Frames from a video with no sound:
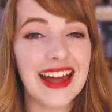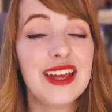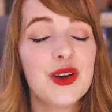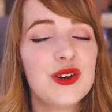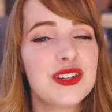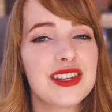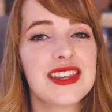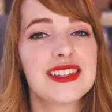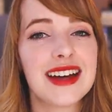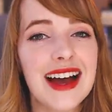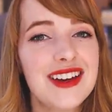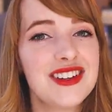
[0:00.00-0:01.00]
And he goes to the
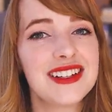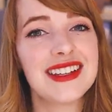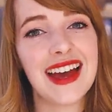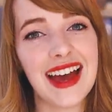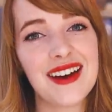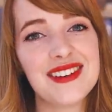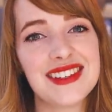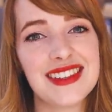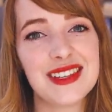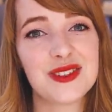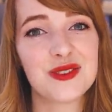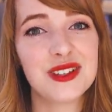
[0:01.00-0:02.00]
titular house in
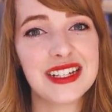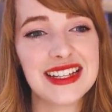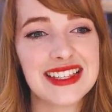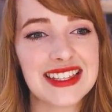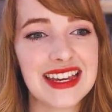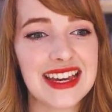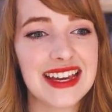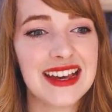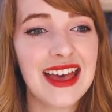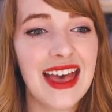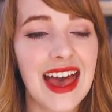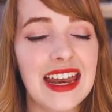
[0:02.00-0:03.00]
the Cerulean Sea
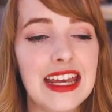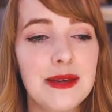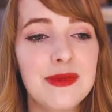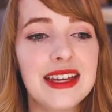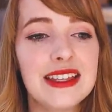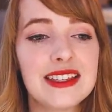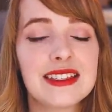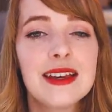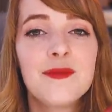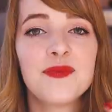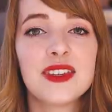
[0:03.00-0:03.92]
and he meets